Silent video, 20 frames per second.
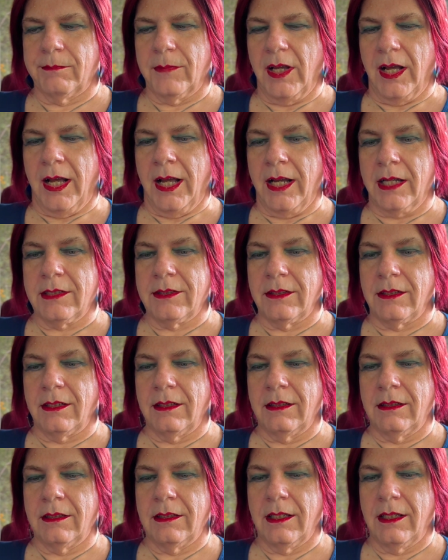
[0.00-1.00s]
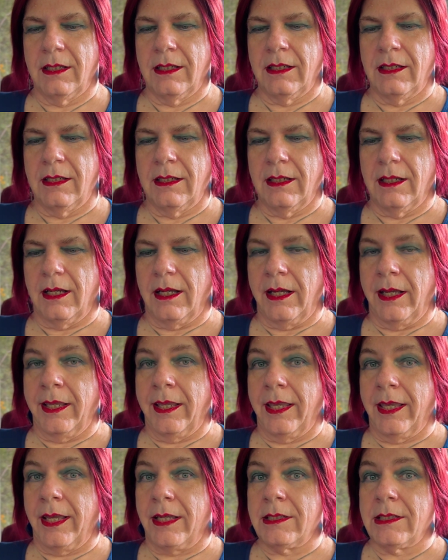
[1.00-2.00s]
octal, I
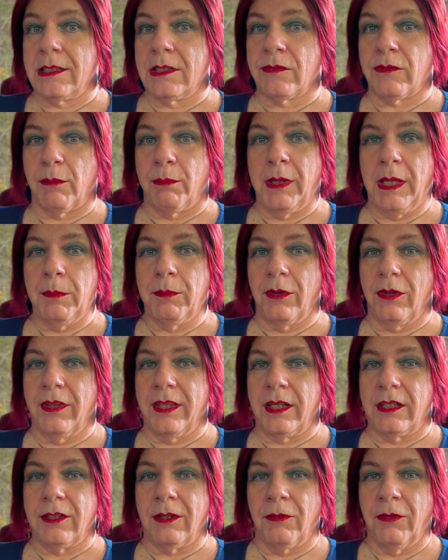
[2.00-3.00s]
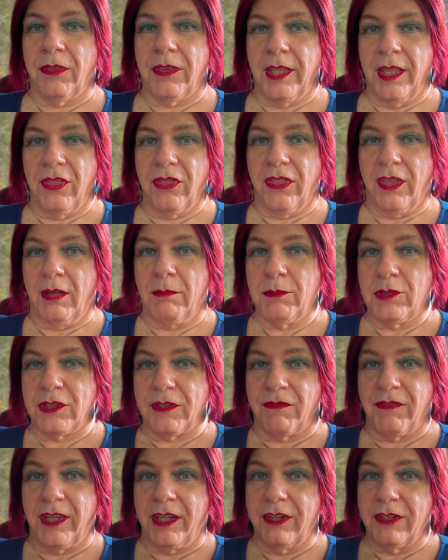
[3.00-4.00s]
guess, is for people that don't think thumbs are
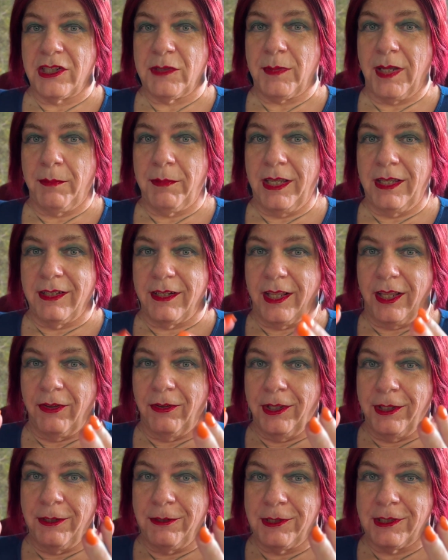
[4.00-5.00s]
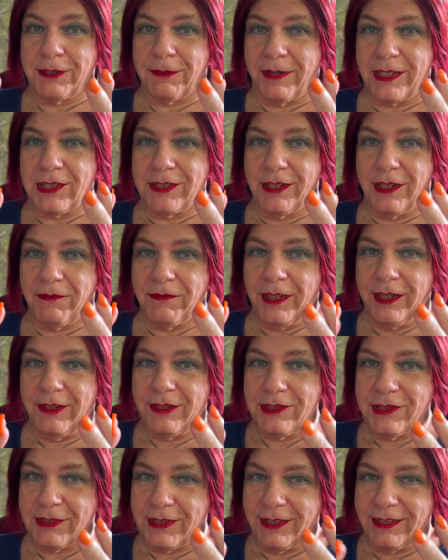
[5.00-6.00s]
fingers maybe, and they only use the rest of the
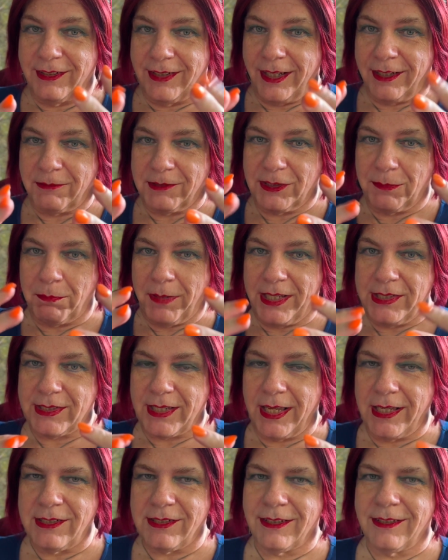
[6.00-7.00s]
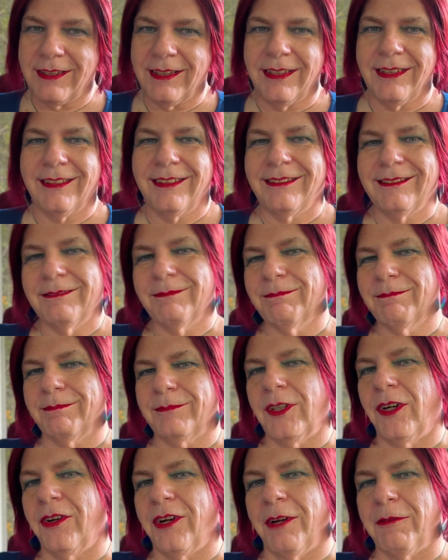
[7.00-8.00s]
fingers, and that's base 8?
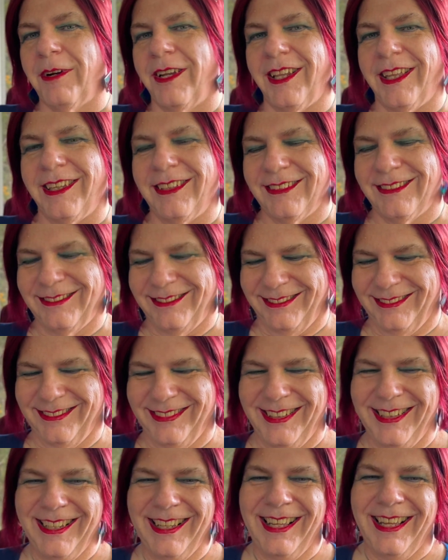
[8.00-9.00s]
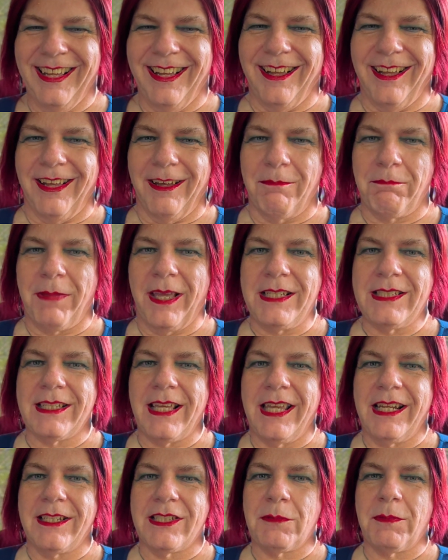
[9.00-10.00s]
No, not really. Base
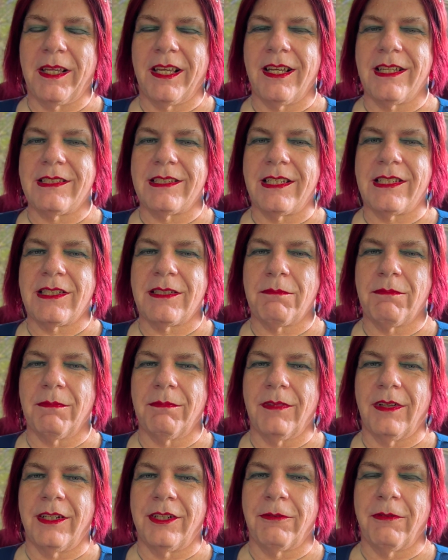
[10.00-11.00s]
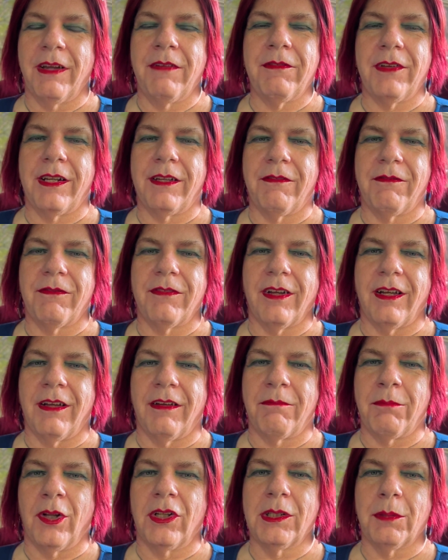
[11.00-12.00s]
8 is because it's a derivative
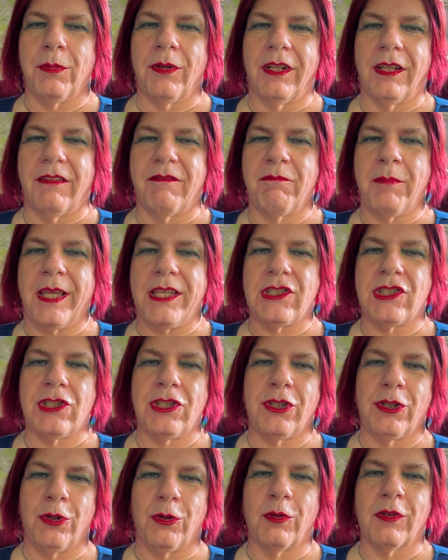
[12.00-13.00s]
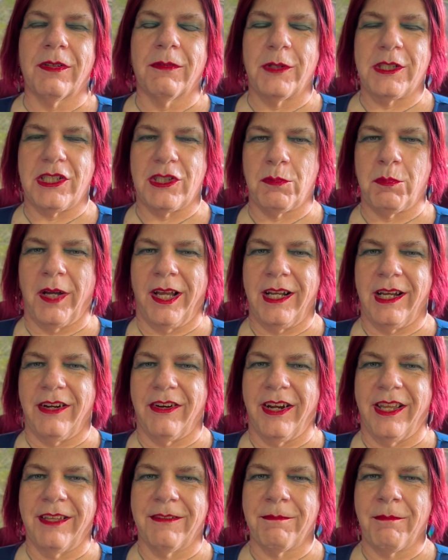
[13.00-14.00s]
of multiple of base 2, which is
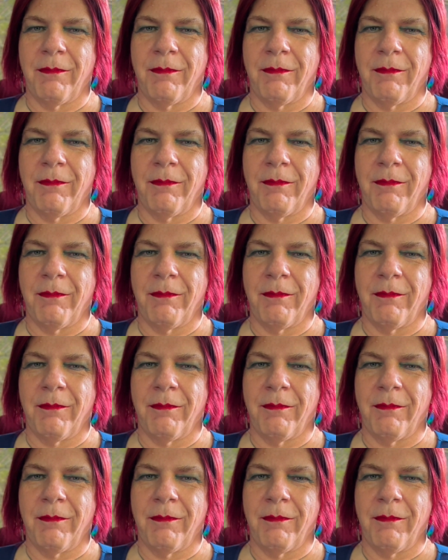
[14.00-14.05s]
binary.